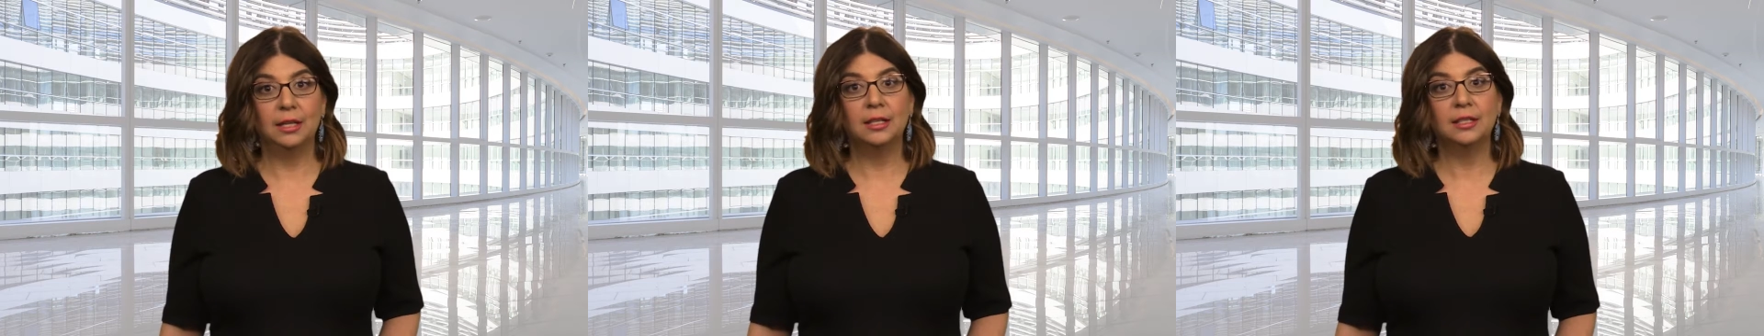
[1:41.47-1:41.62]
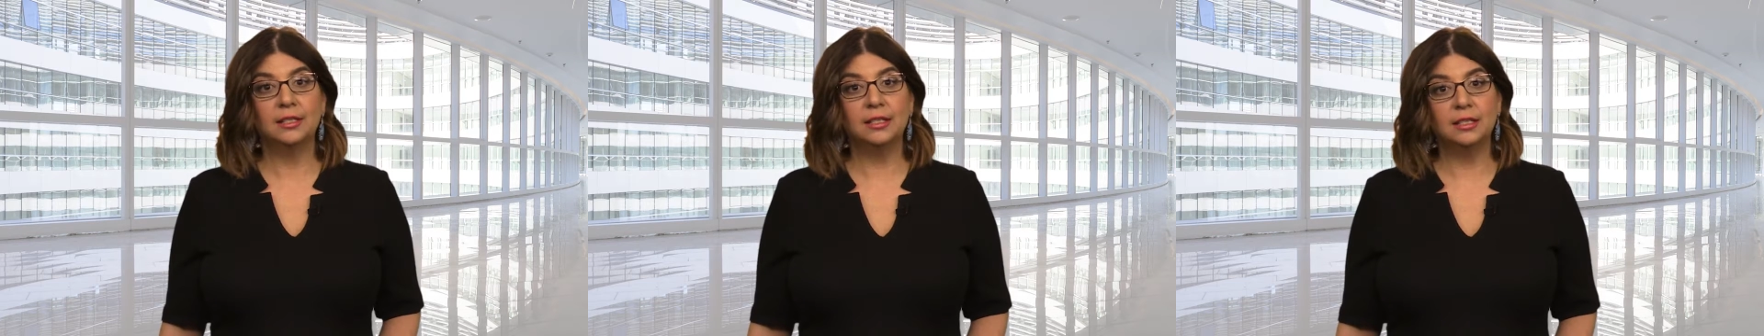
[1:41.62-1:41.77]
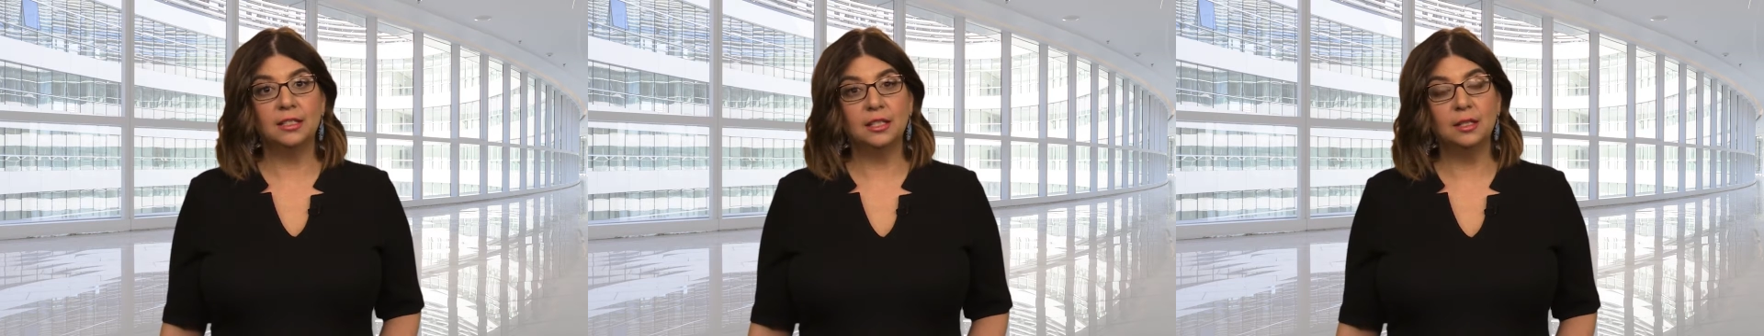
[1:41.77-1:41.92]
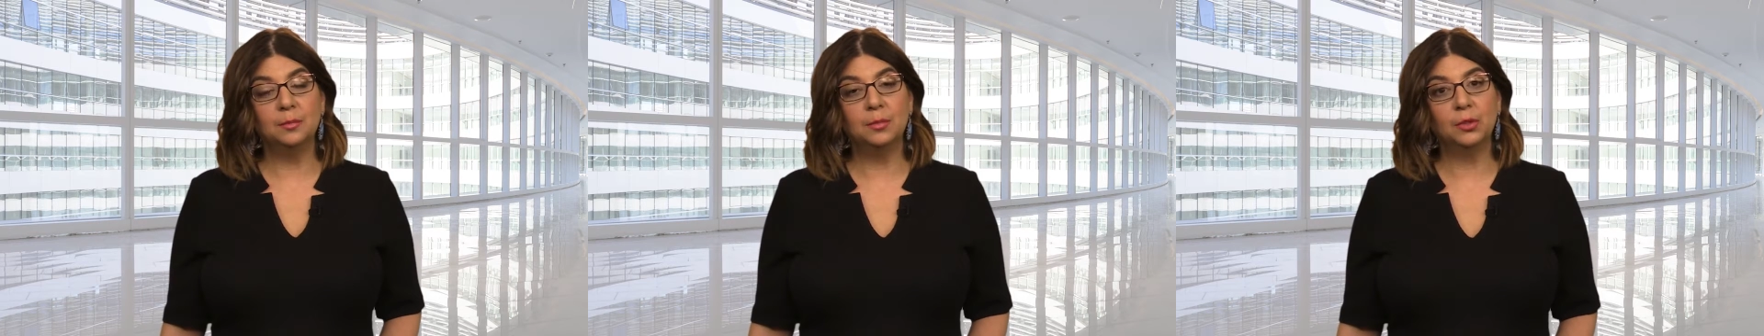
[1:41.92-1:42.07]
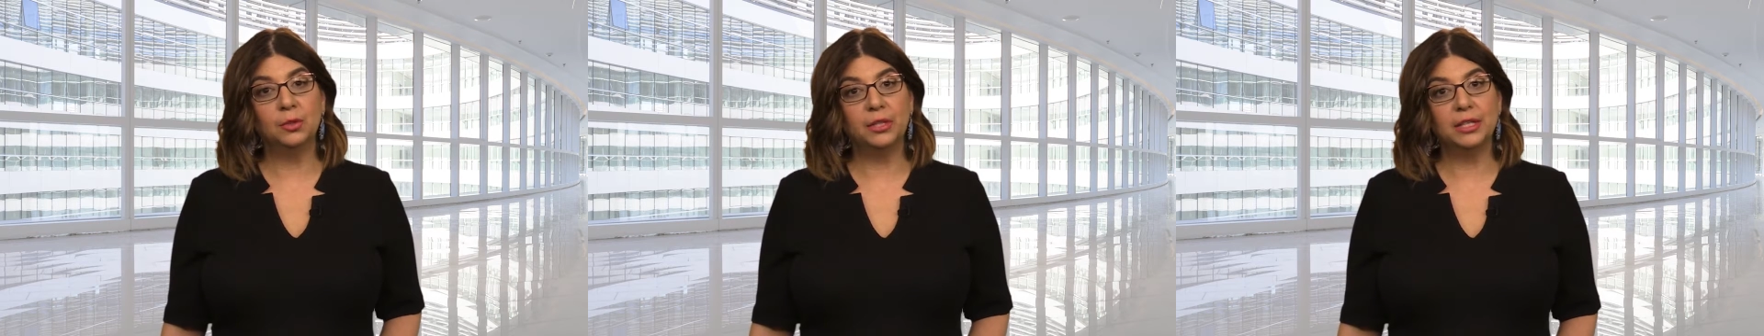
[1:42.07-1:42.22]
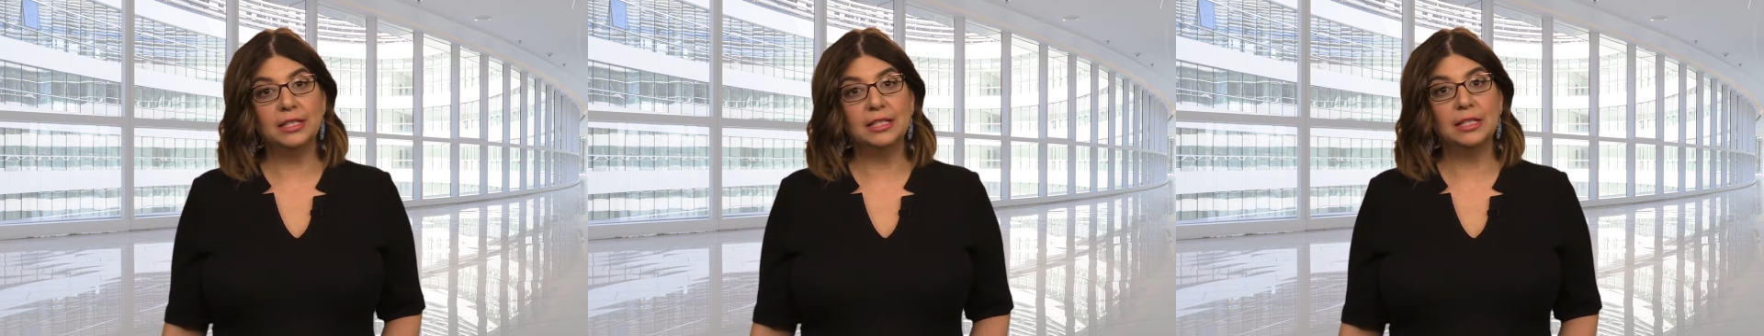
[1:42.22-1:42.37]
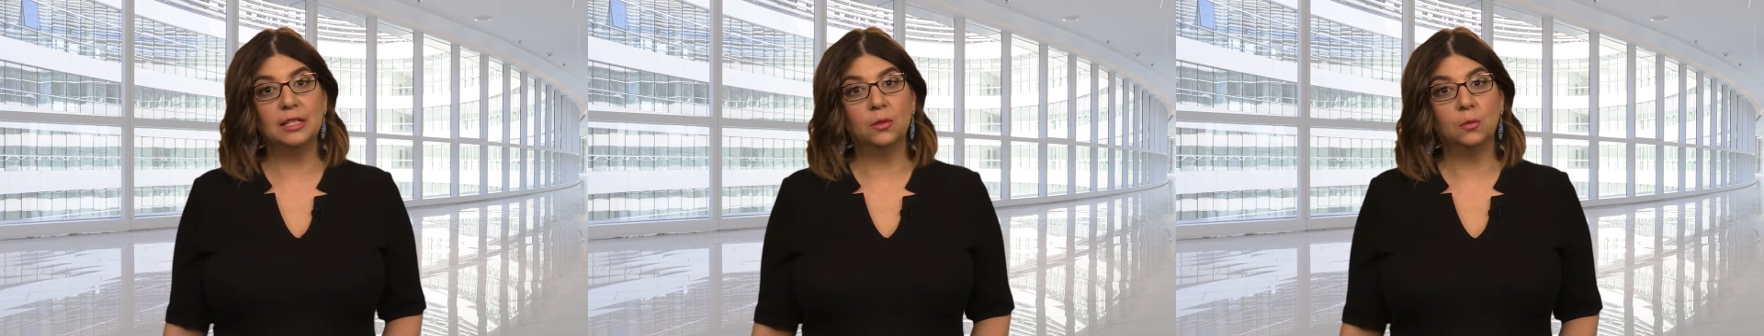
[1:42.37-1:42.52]
since the
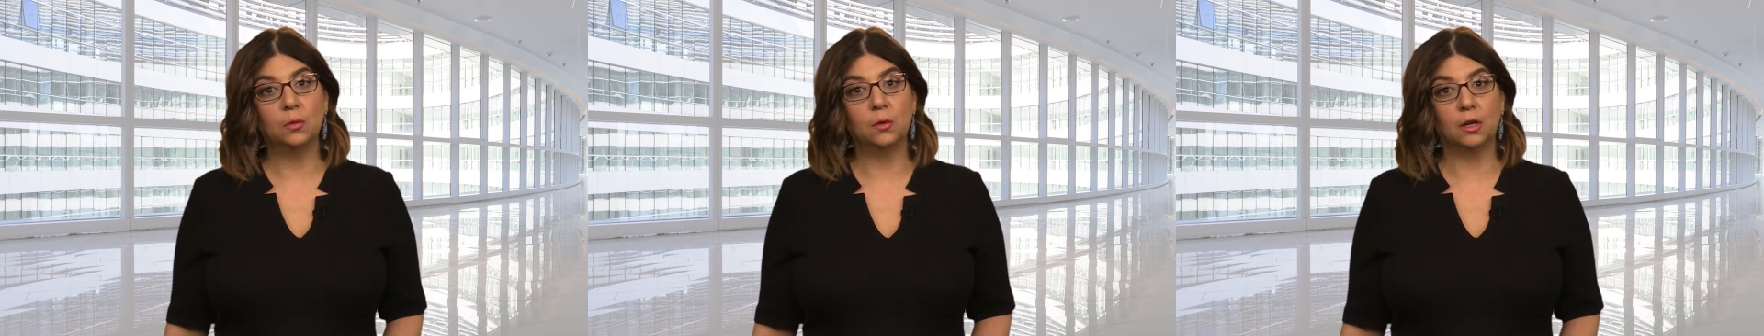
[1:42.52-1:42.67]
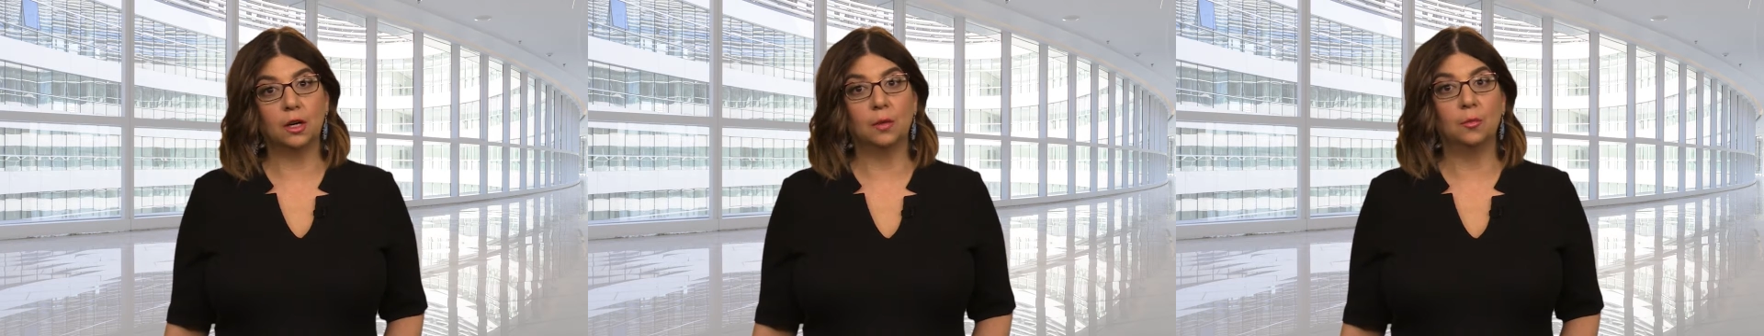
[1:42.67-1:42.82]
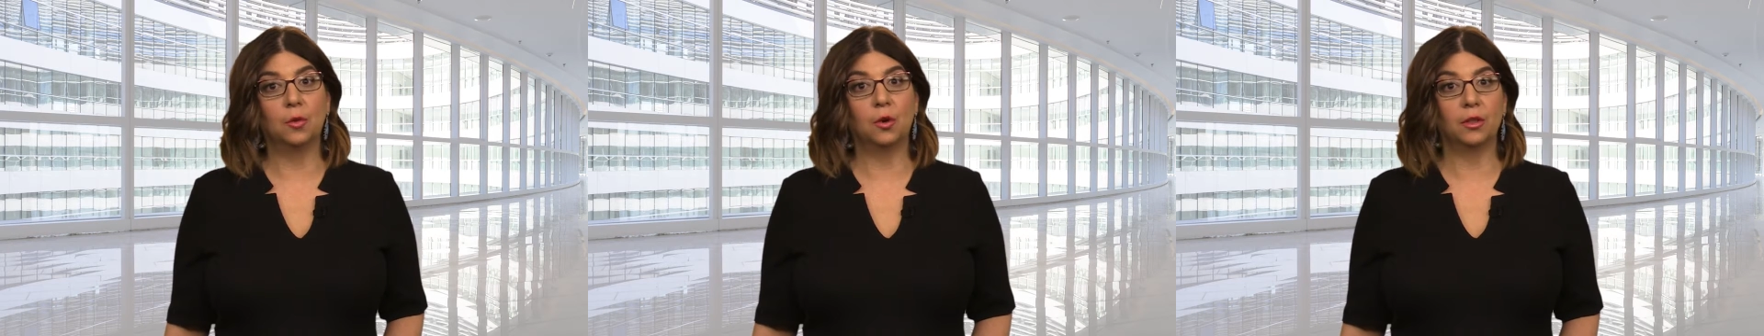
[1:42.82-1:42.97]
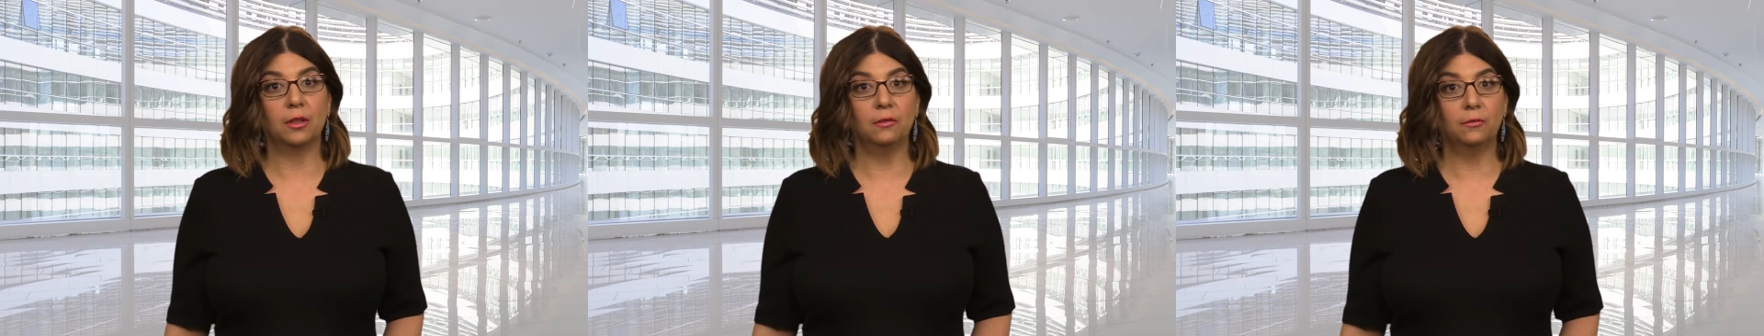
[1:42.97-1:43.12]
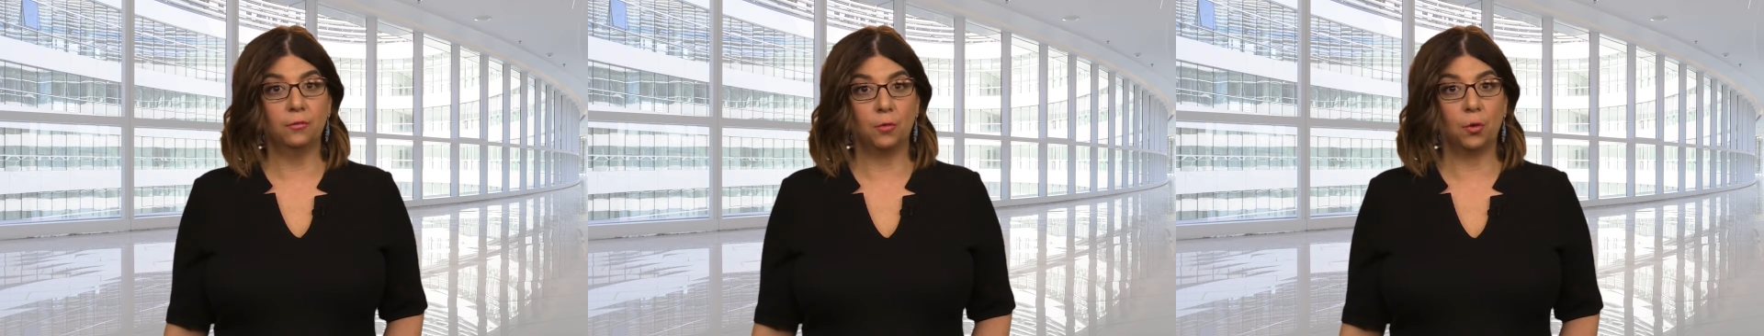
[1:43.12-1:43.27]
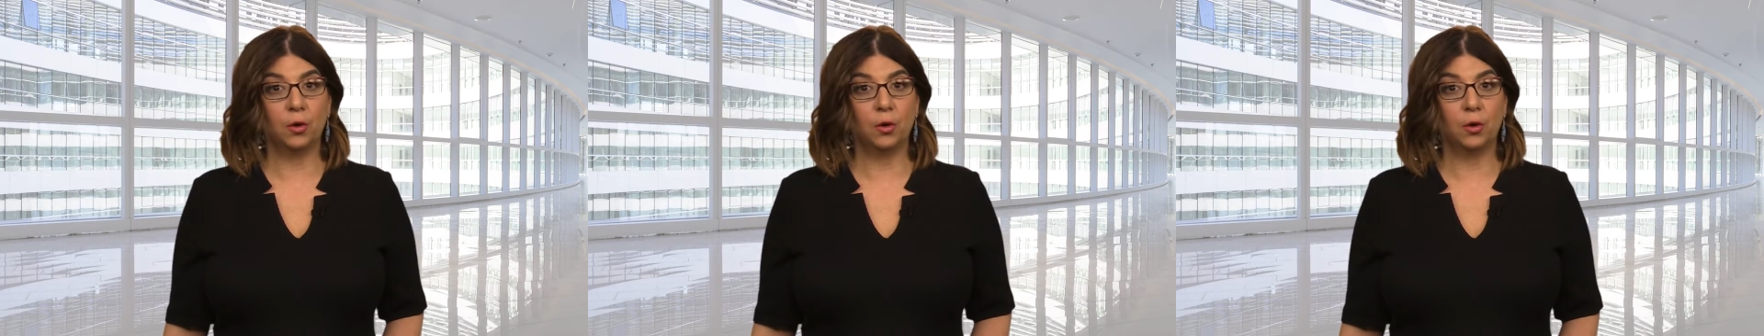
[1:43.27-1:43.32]
employee didn't work more than